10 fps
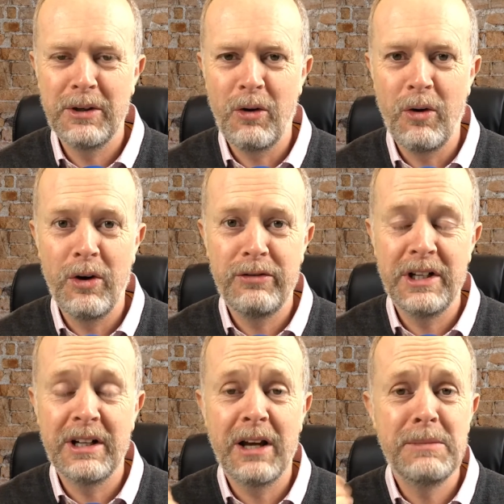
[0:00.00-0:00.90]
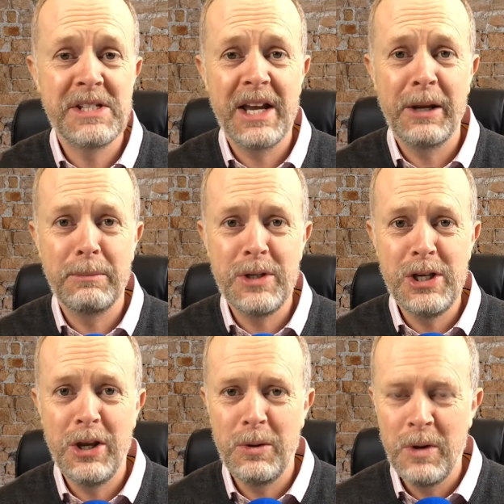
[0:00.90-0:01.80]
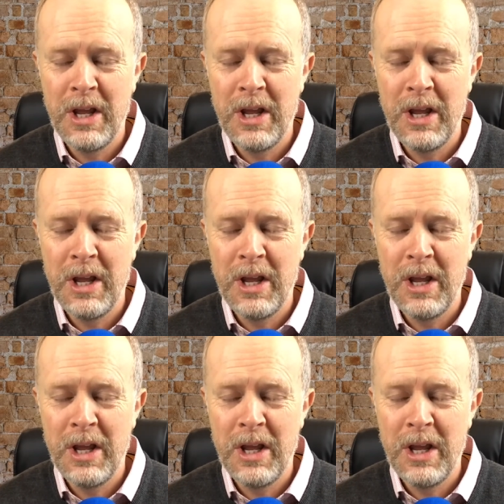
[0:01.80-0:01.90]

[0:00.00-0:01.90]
or if you'd like me to help you,